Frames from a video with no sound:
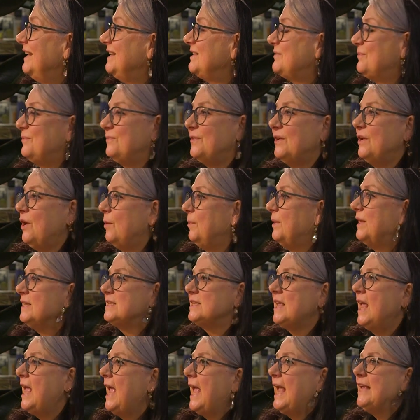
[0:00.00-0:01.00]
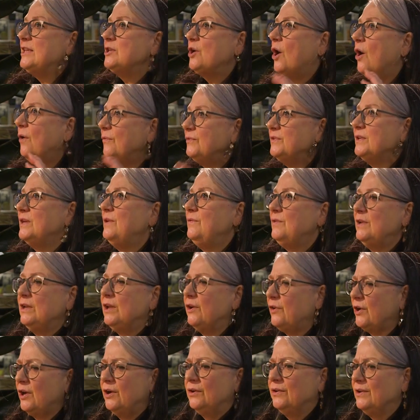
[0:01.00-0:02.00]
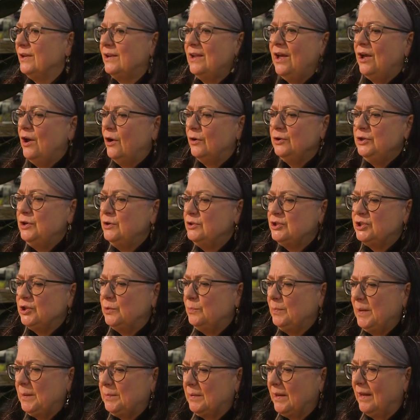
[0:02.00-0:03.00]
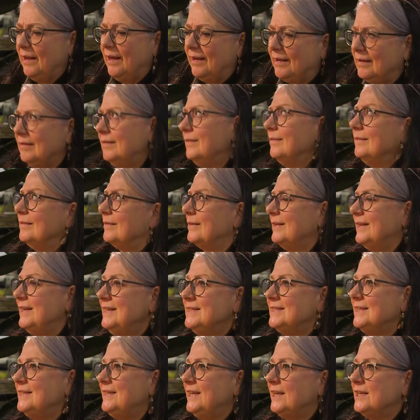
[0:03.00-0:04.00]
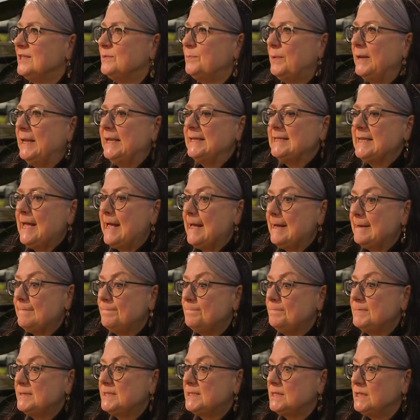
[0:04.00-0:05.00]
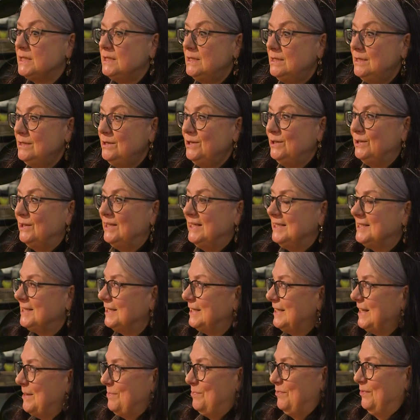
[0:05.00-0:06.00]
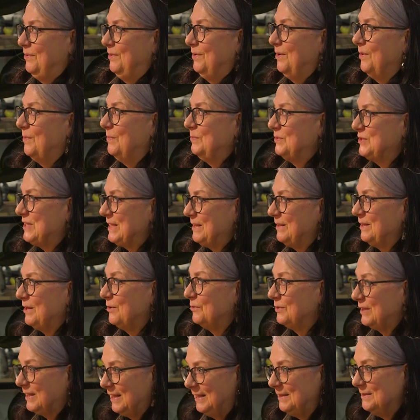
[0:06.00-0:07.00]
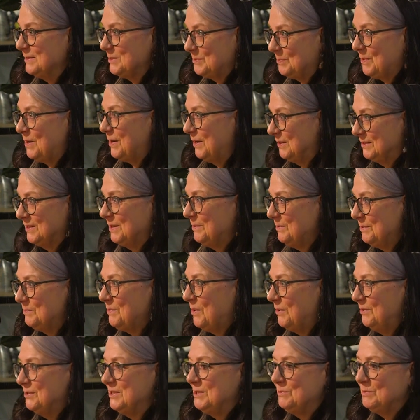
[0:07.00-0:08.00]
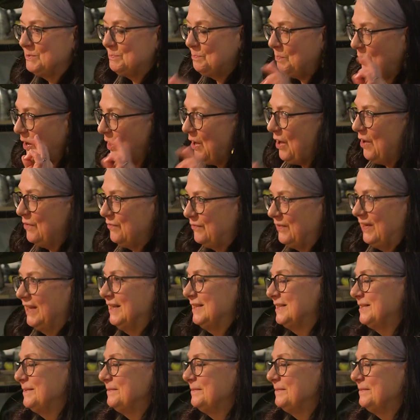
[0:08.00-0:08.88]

It's phenomenal. It's often, if you look on YouTube, people are like, "Oh, look at these idiots." But it's absolutely deliberate on Clinton's part, I would warrant. It was perfect.